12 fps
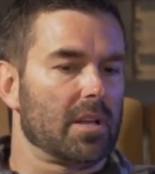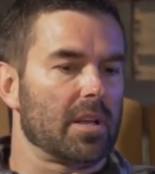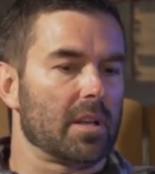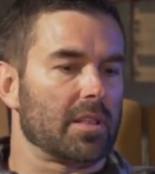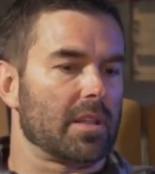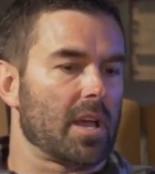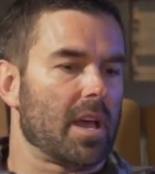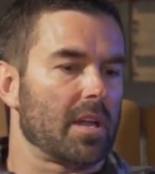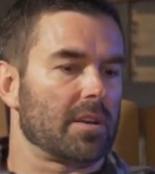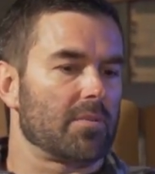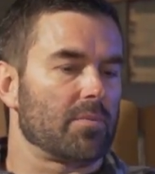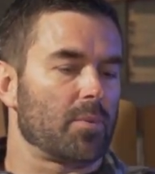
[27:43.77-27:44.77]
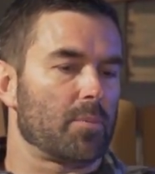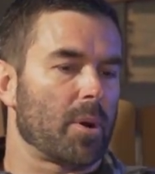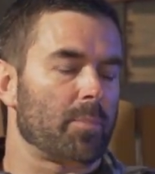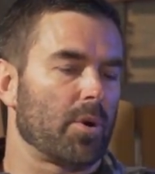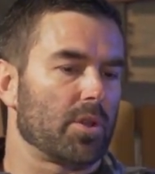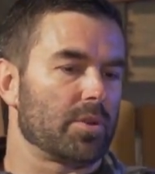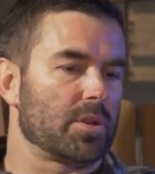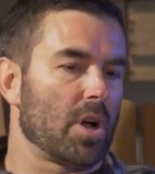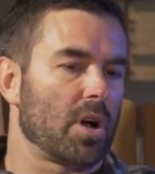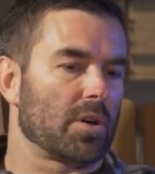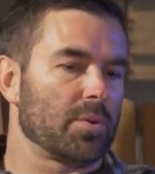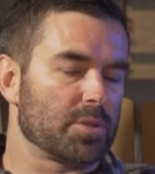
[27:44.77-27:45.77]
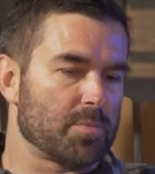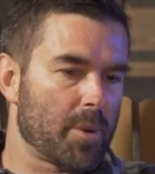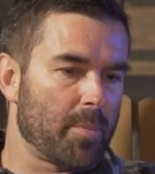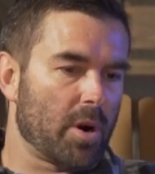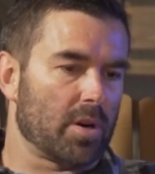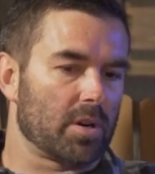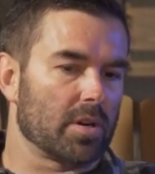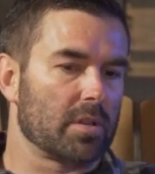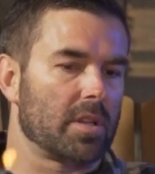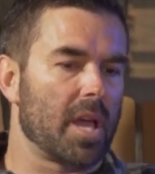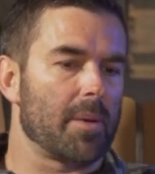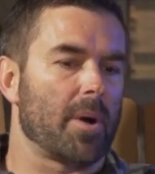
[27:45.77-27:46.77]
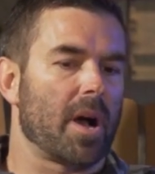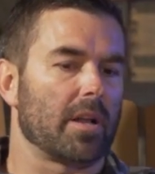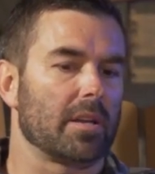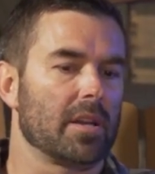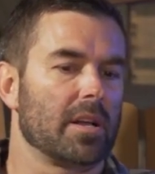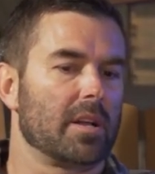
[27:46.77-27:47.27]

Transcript: And then when my brother Doug, who was my partner, came on,